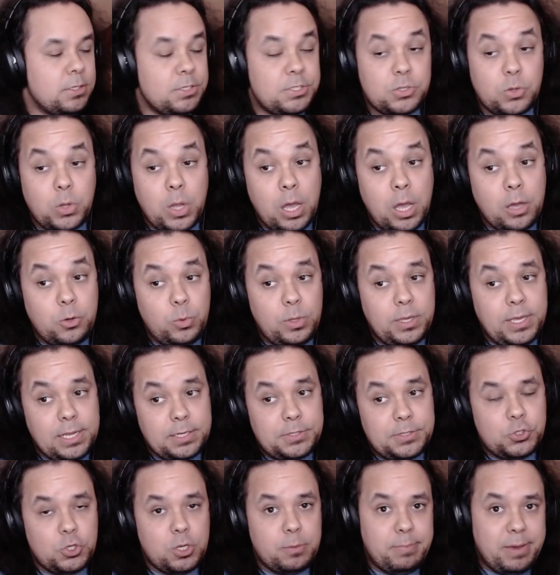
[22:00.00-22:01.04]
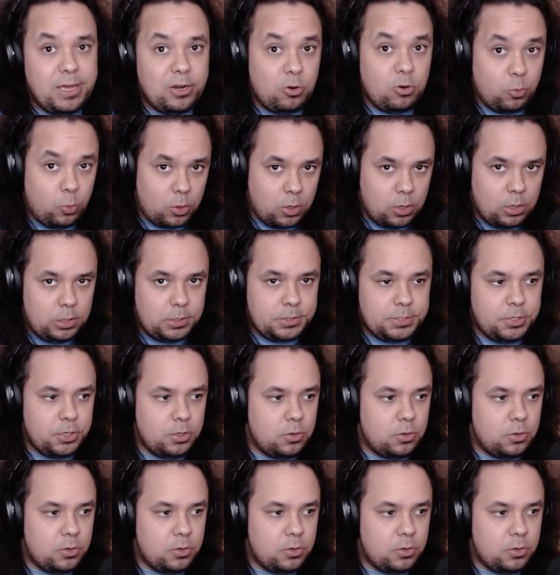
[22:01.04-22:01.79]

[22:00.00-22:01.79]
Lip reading: So how do we get to a better world?